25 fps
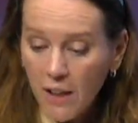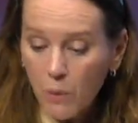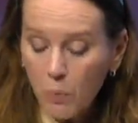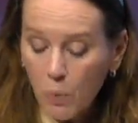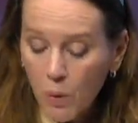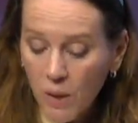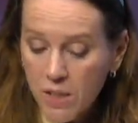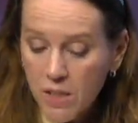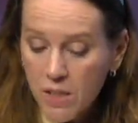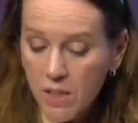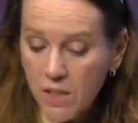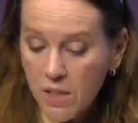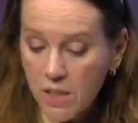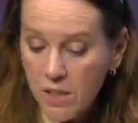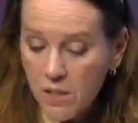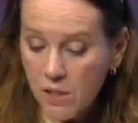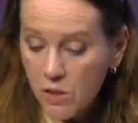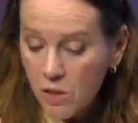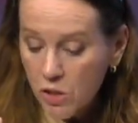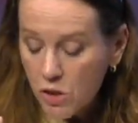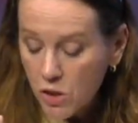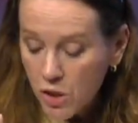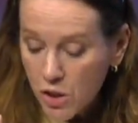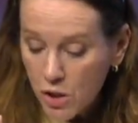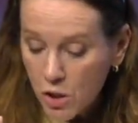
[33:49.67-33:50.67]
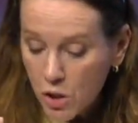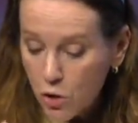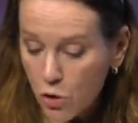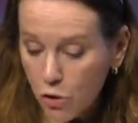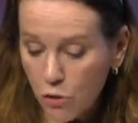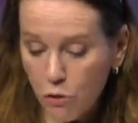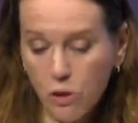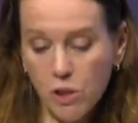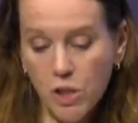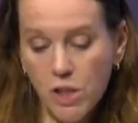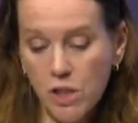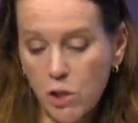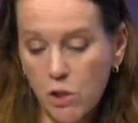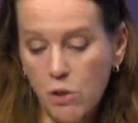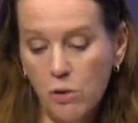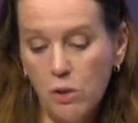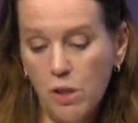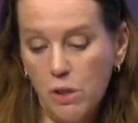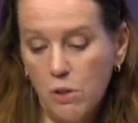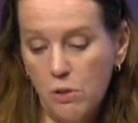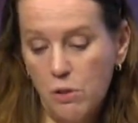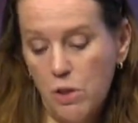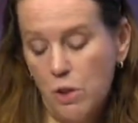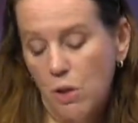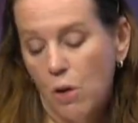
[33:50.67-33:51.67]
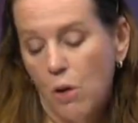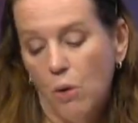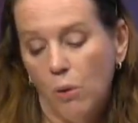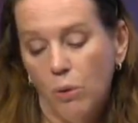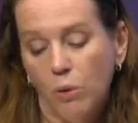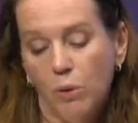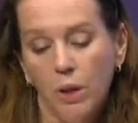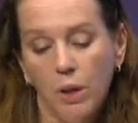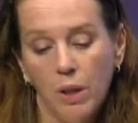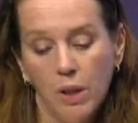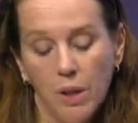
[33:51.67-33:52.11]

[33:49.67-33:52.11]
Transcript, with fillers: once she's 32 years old,